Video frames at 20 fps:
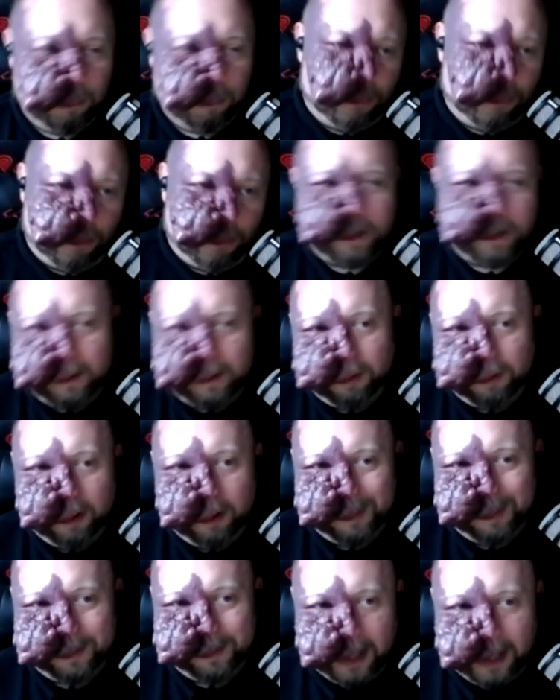first and
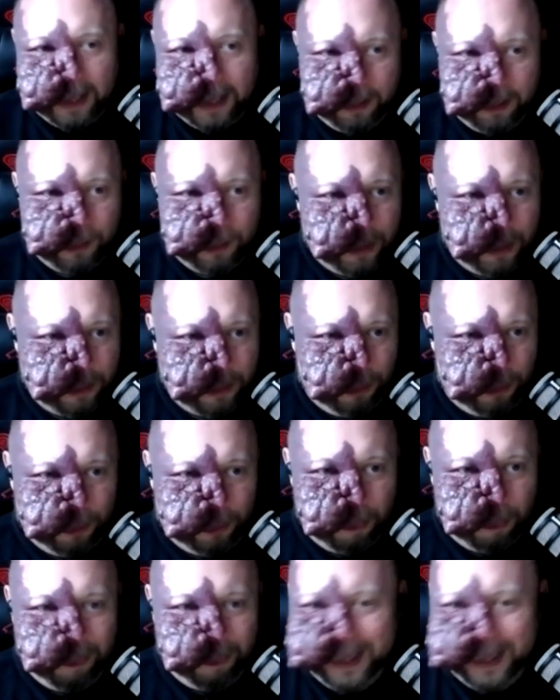foremost, I encourage you
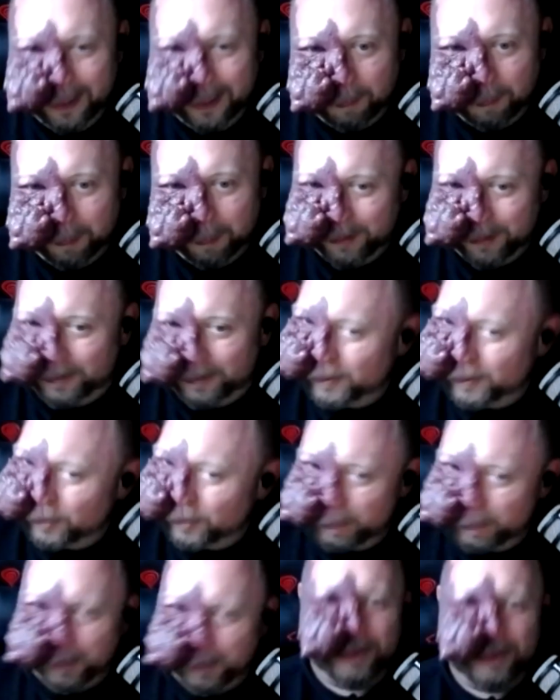to be the person
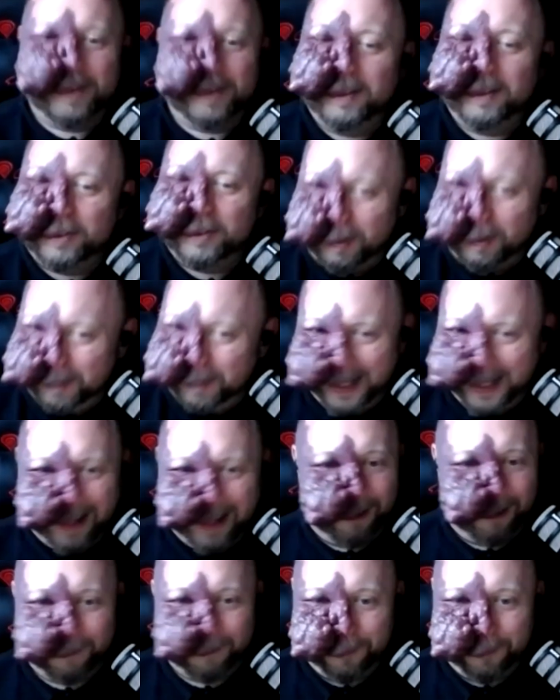who pushes the shopping cart